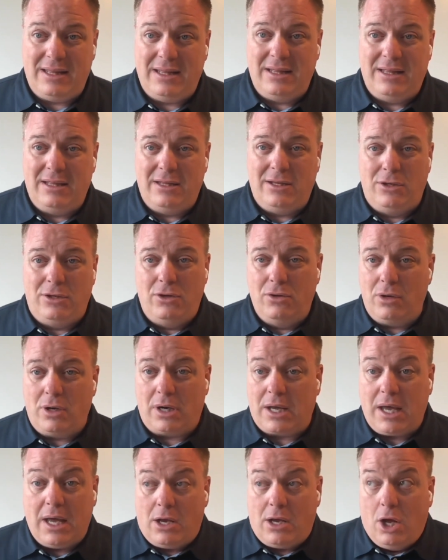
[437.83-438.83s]

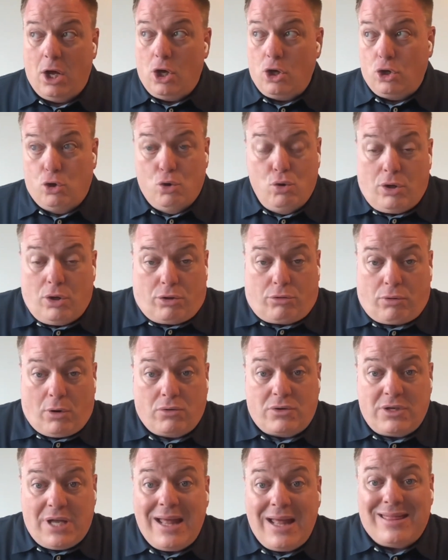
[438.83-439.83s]
you could throw
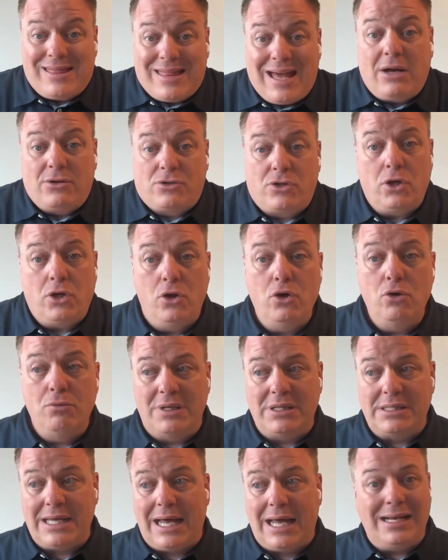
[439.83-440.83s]
10,000
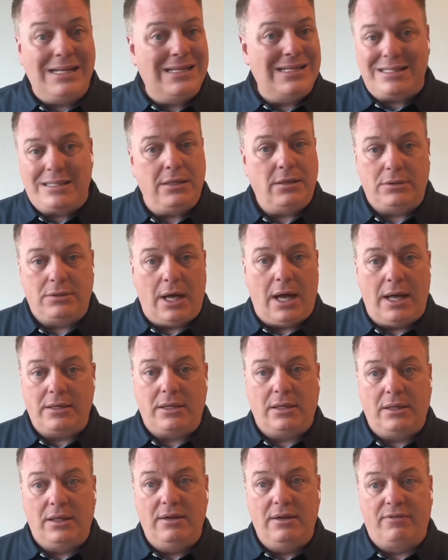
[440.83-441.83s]
humans at it and still not
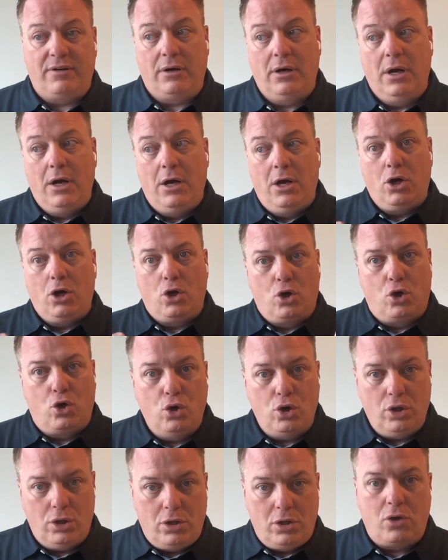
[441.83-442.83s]
deliver
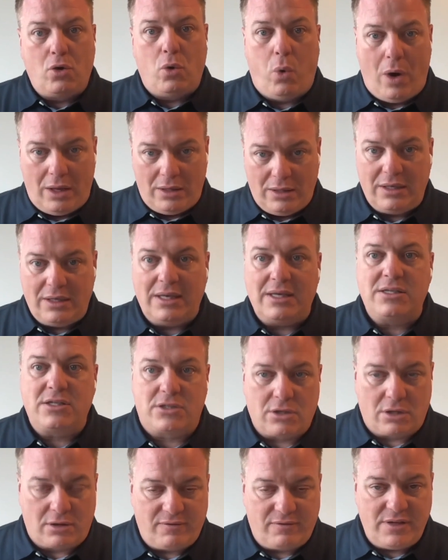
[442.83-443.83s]
good quality
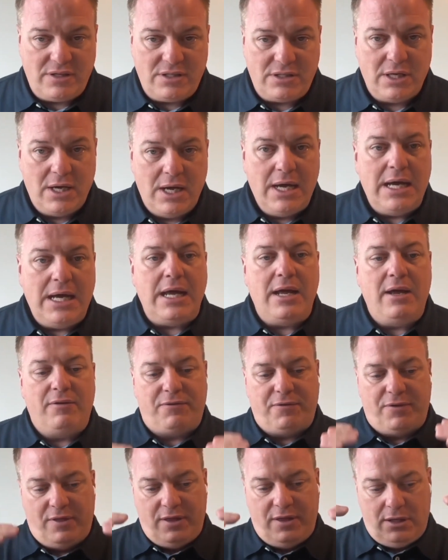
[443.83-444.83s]
service
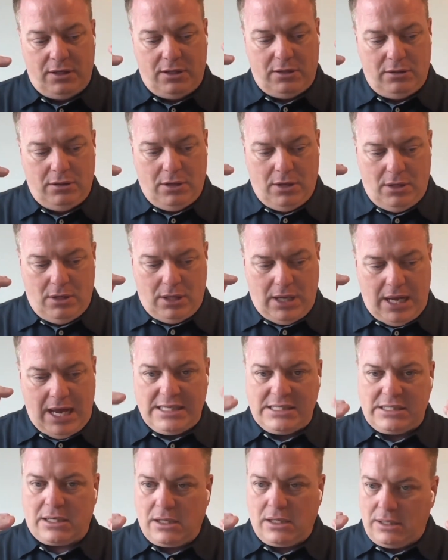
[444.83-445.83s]
if the
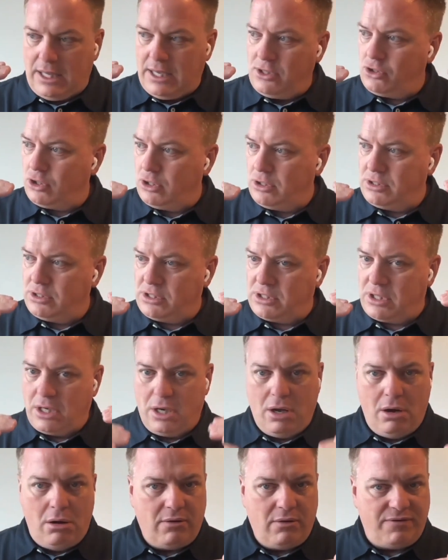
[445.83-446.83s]
escalations, the
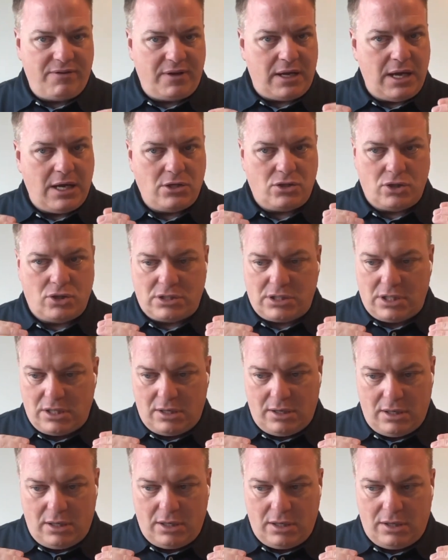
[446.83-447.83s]
notifications, and
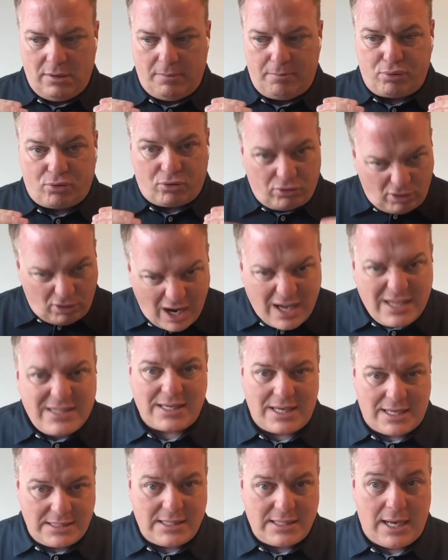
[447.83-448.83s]
the
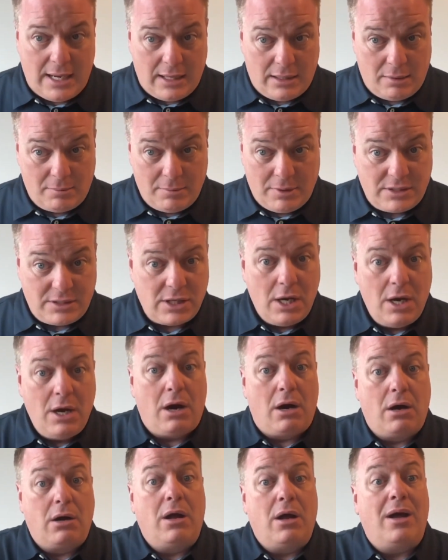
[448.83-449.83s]
process elements
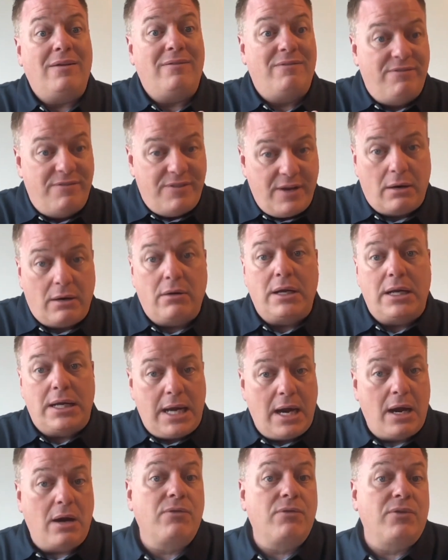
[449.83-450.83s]
are not very
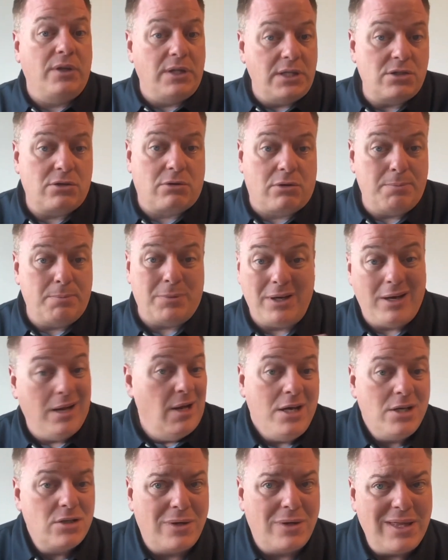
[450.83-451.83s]
carefully scripted.
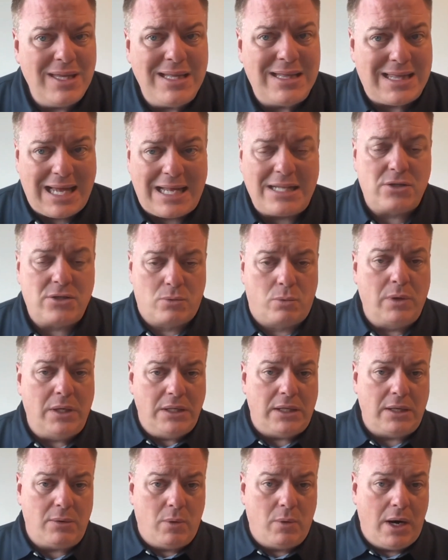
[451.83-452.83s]
So I think that's
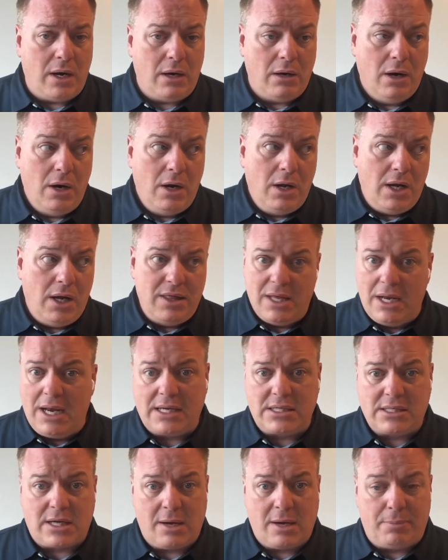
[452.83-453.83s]
really where in the
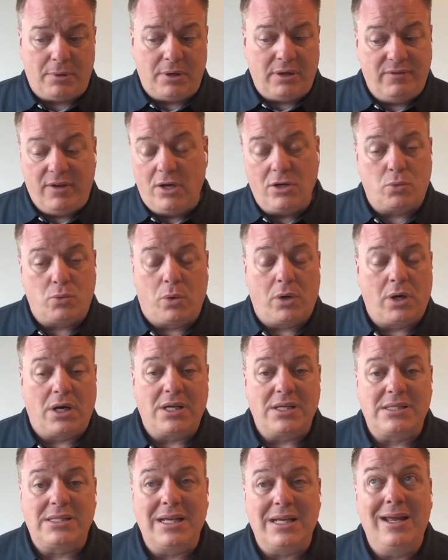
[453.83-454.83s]
next couple of years, we're going to
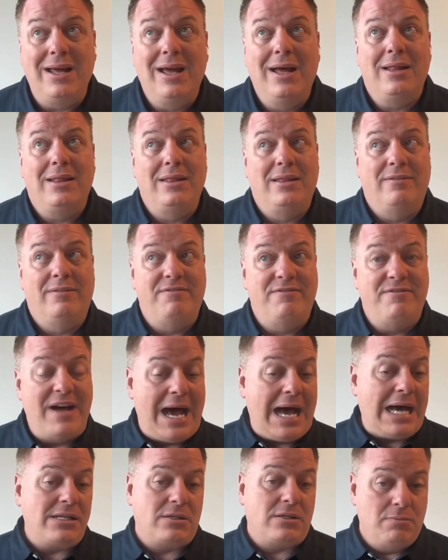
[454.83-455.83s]
see the
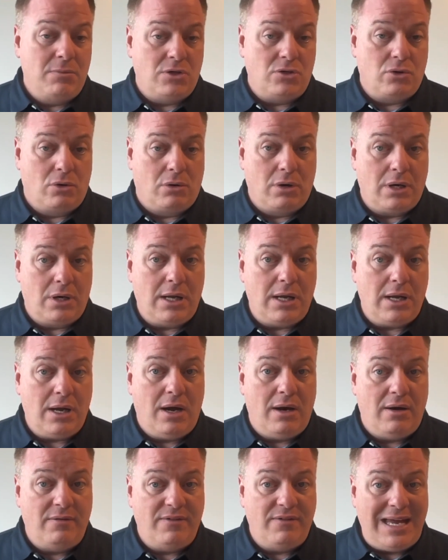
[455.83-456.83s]
vast majority
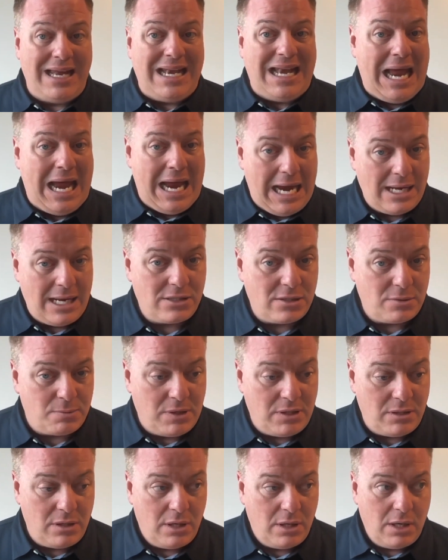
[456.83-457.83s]
of
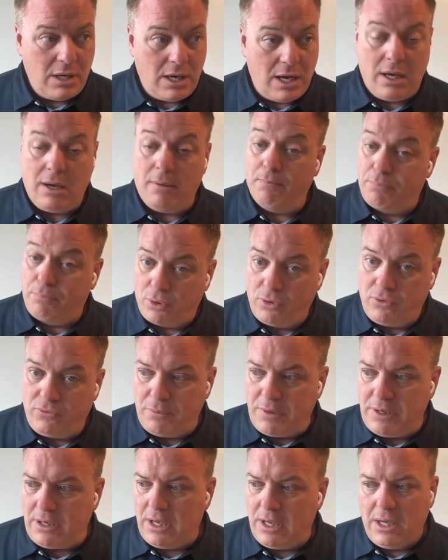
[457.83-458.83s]
enhancement and
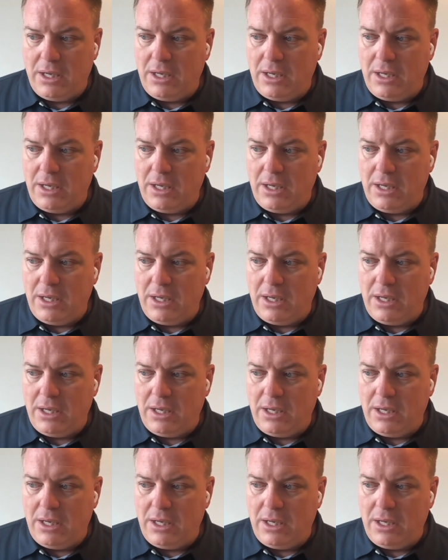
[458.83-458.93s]
improvement.